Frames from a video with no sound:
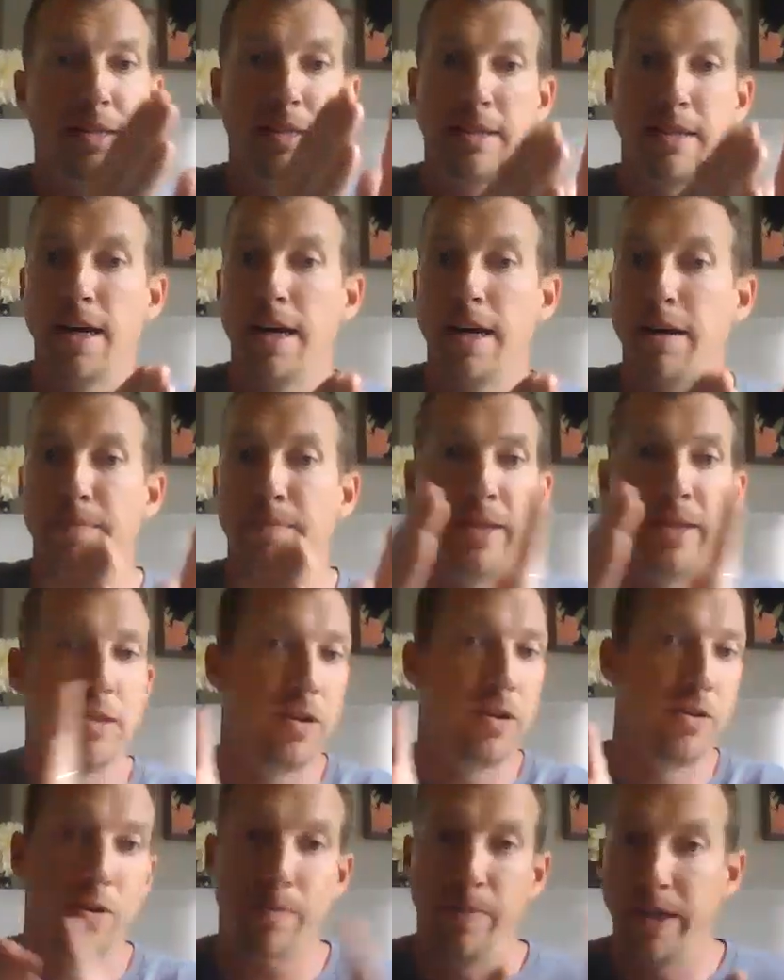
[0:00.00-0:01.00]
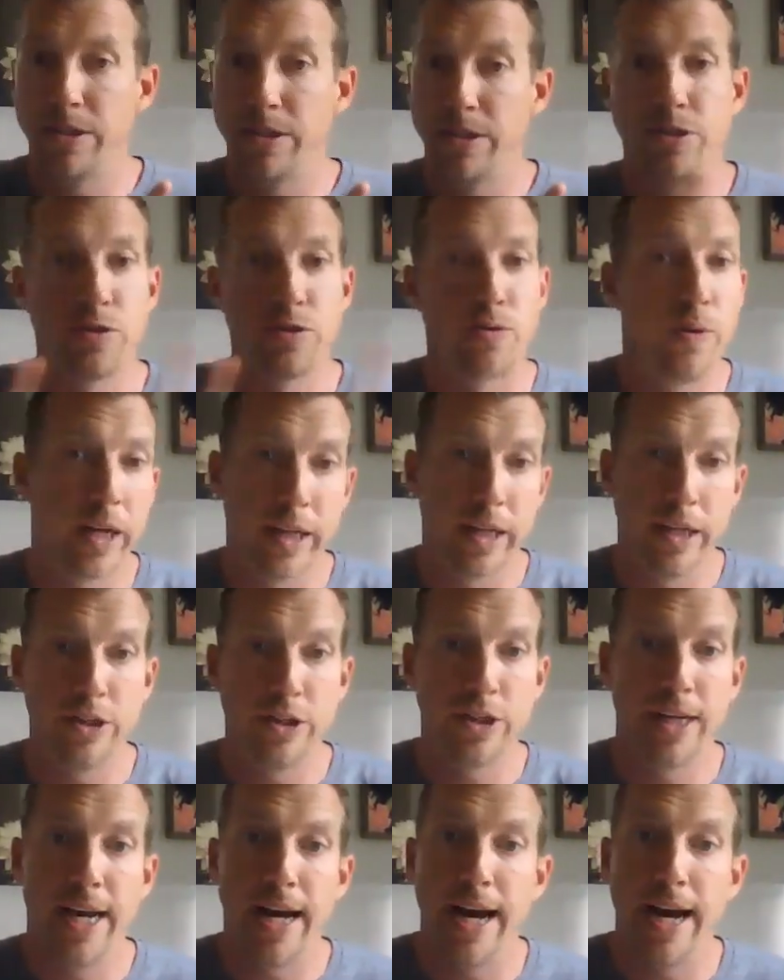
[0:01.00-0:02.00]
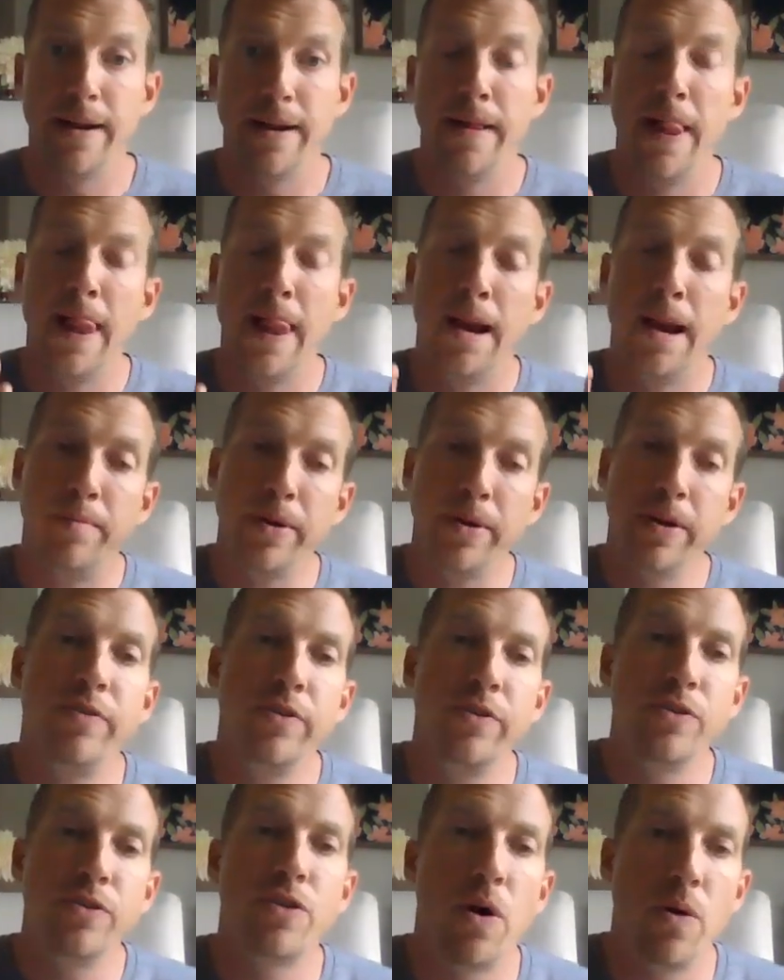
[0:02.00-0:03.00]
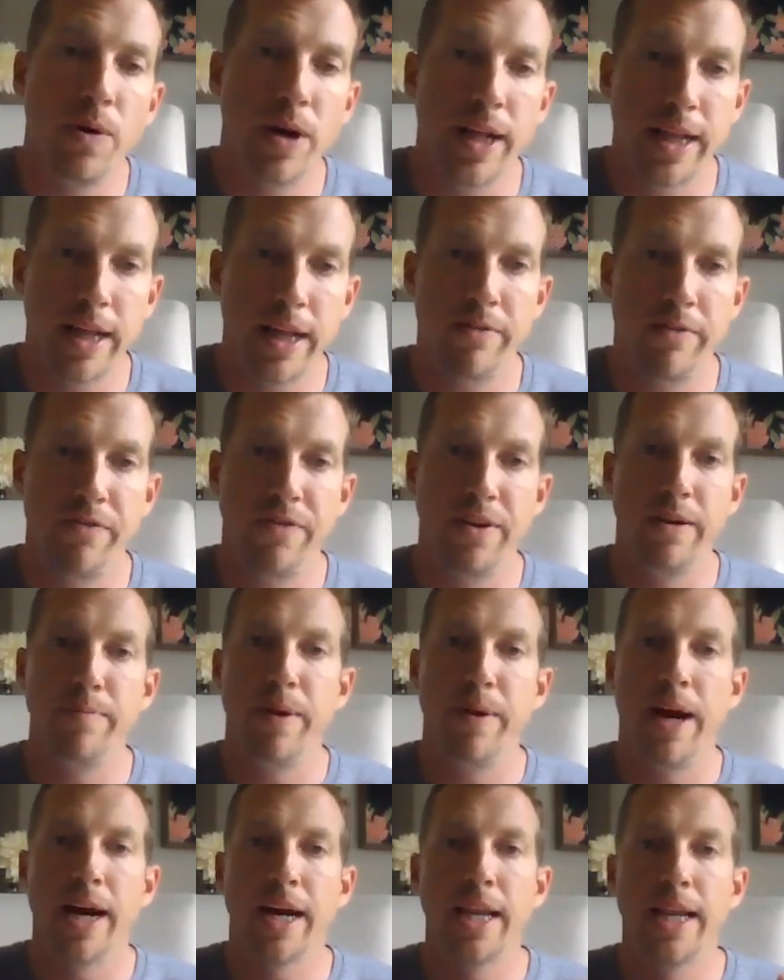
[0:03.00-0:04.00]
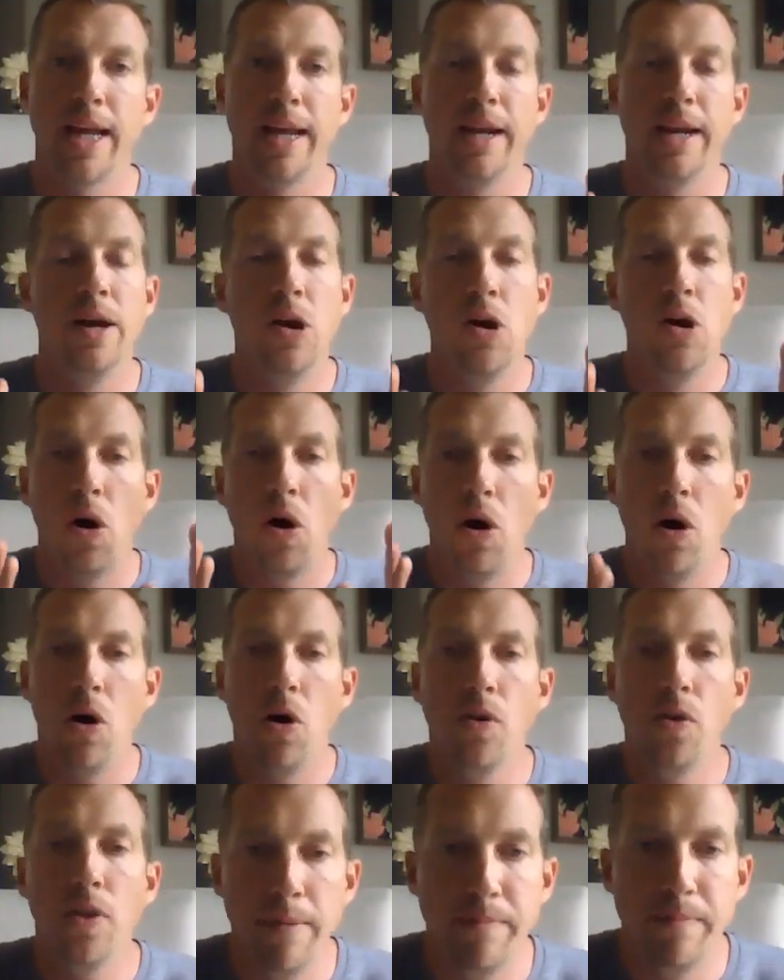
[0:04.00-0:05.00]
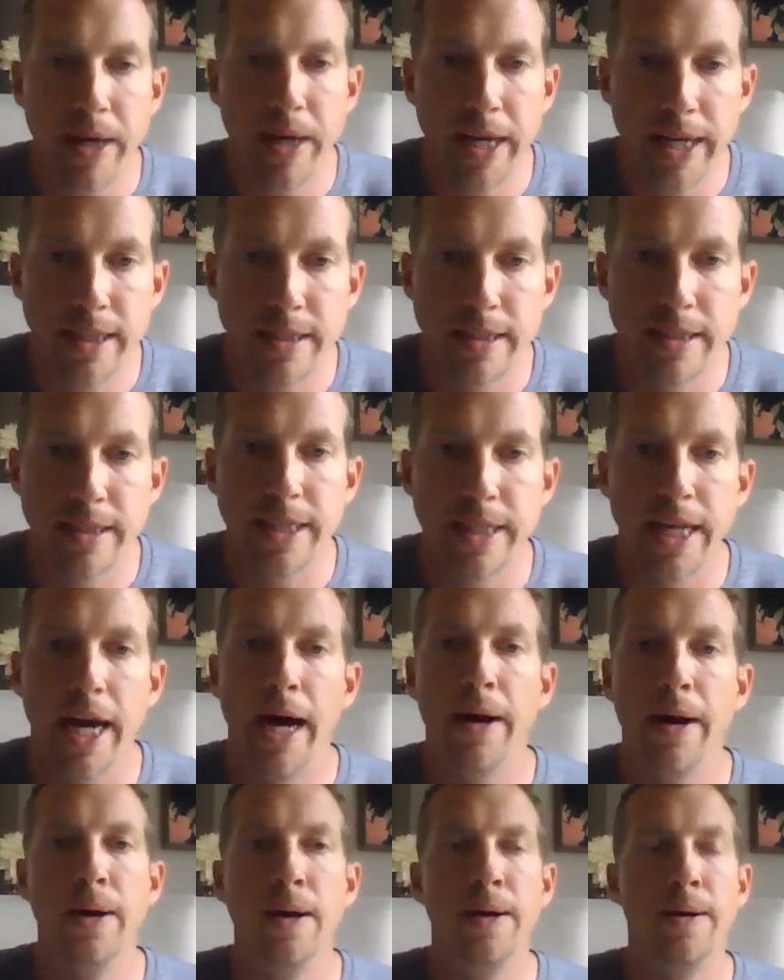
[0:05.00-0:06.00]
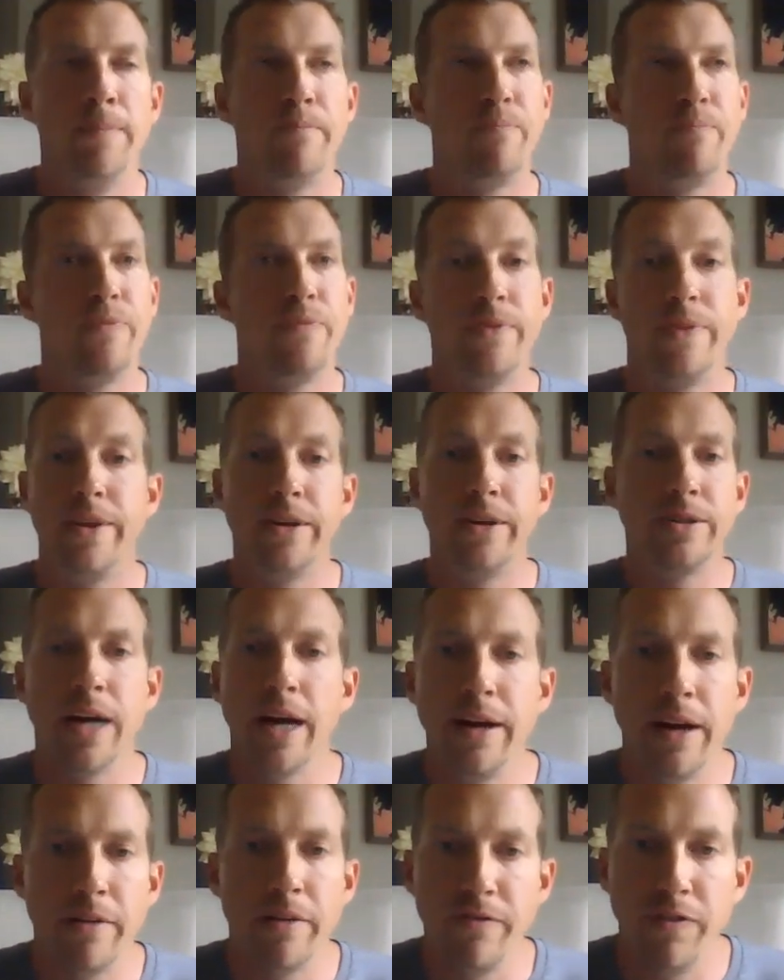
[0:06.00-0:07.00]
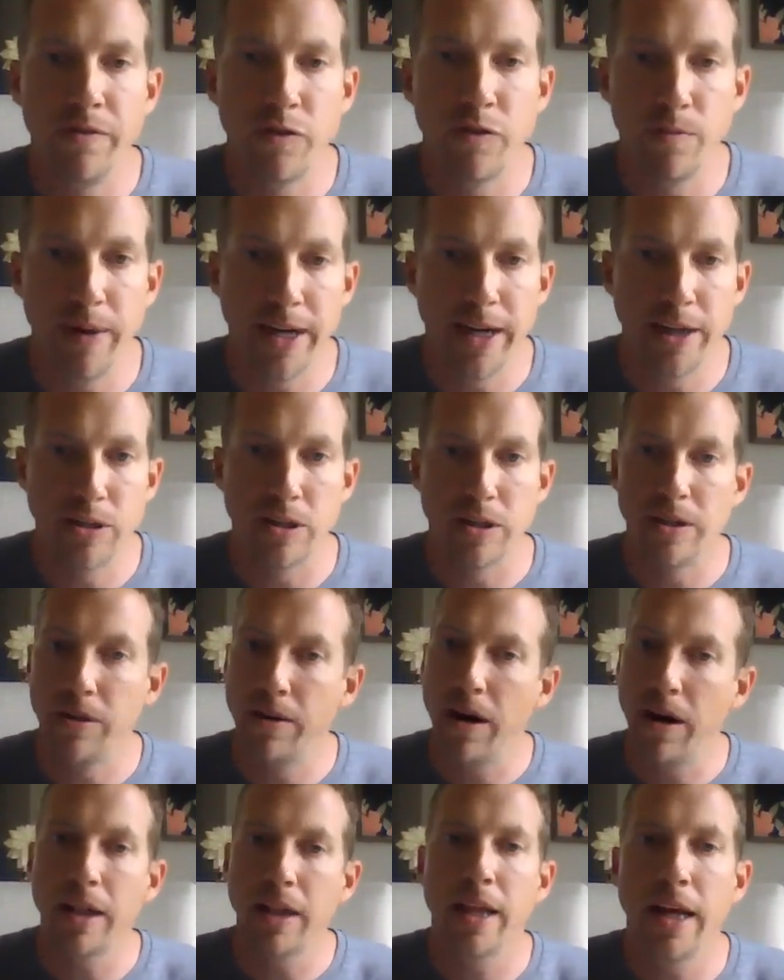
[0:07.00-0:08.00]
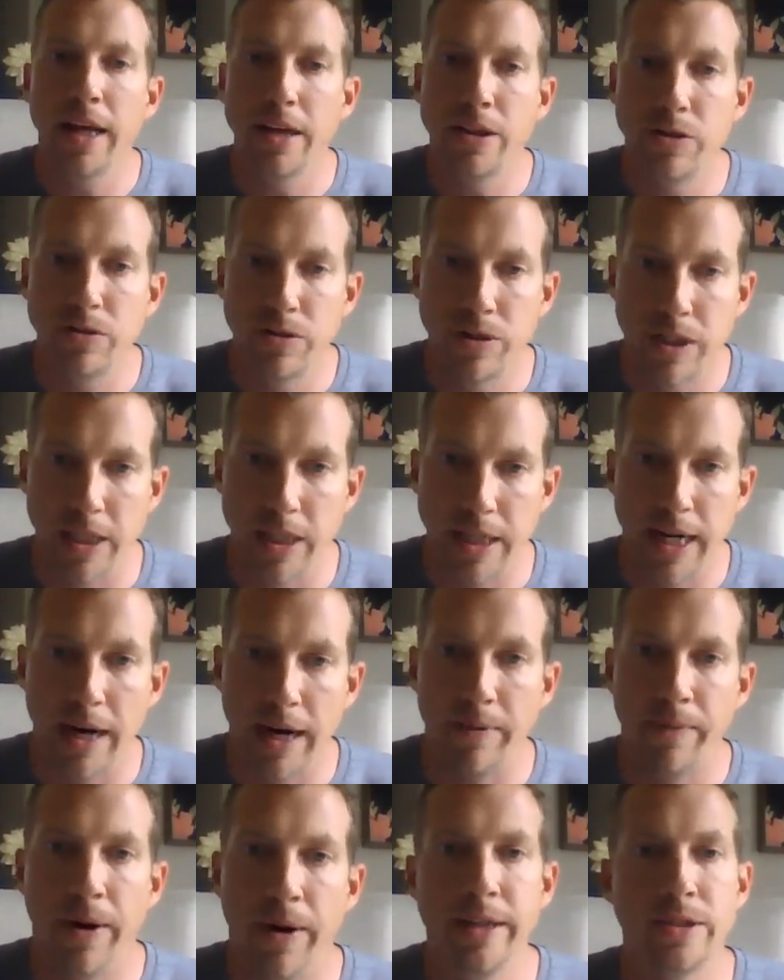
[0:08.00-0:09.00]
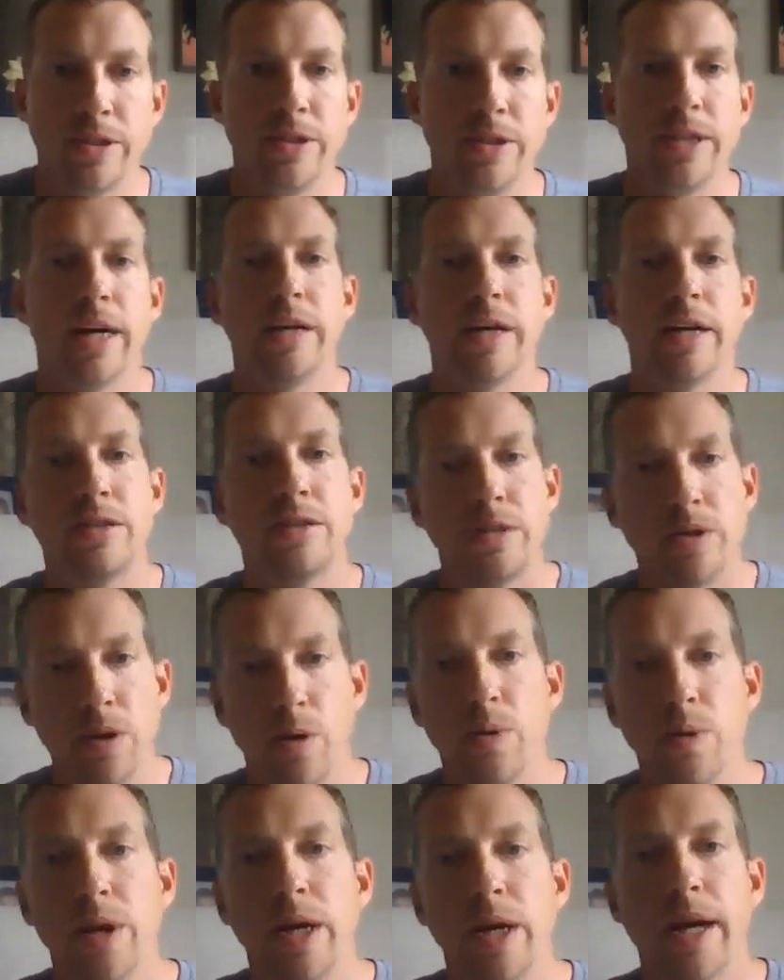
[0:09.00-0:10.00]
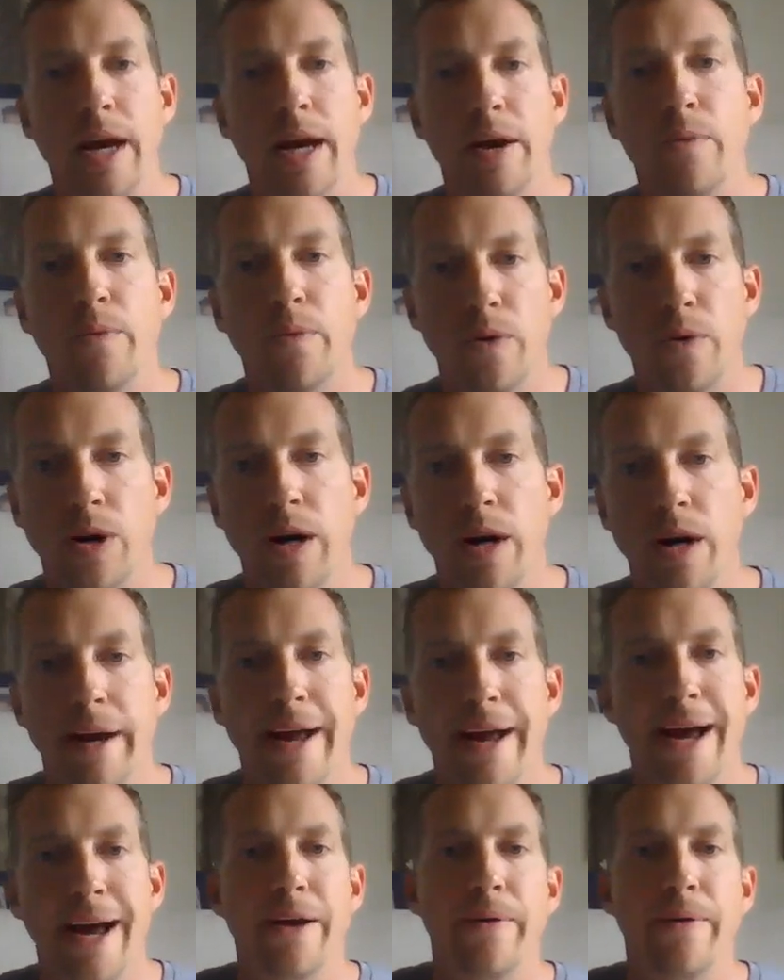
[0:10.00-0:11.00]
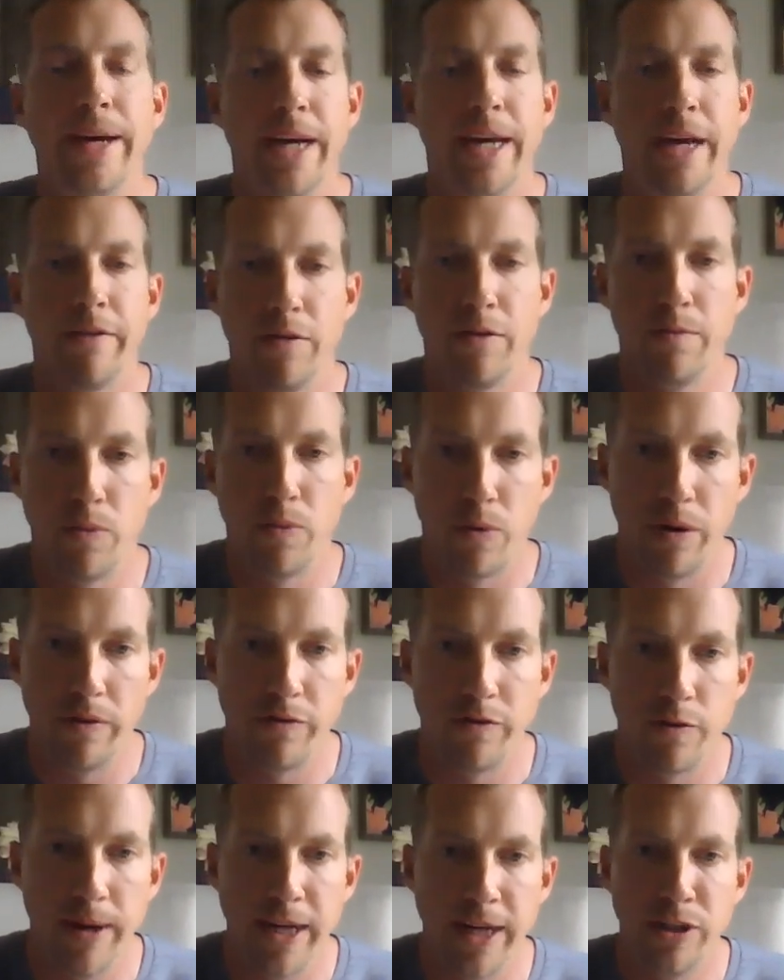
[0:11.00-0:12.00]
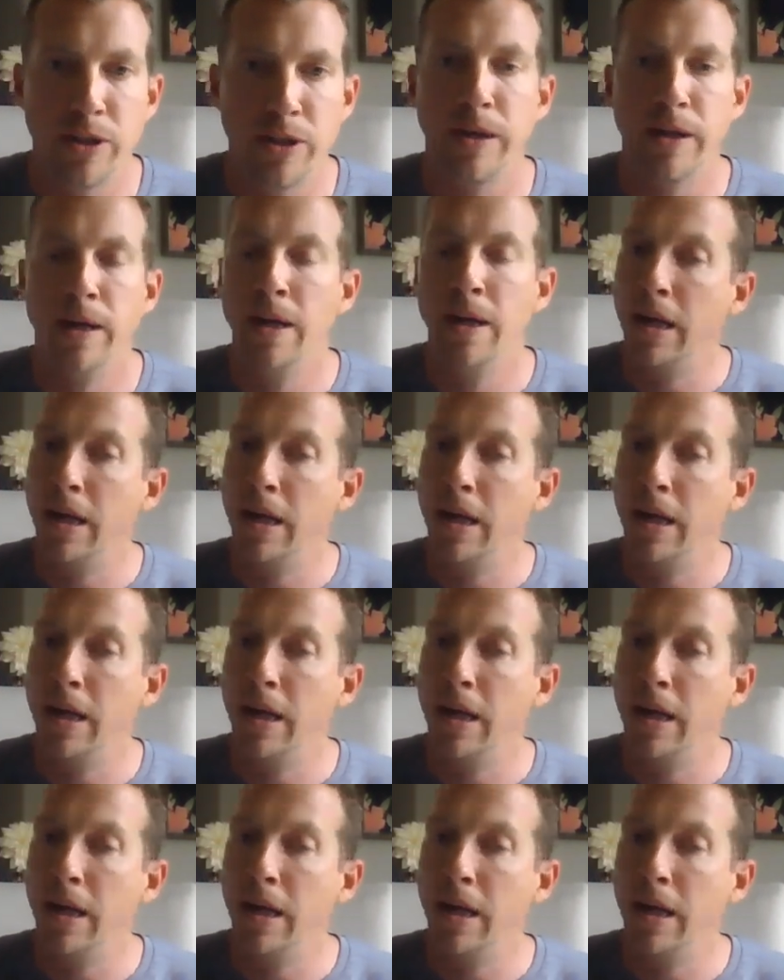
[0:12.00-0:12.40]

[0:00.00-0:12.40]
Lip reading: to second base to third base as quickly as you can. But if you don't get that feedback, then all that means is that there's not enough information. They're not that interested yet, right? So you got to slowly kind of work on how do I give them more information.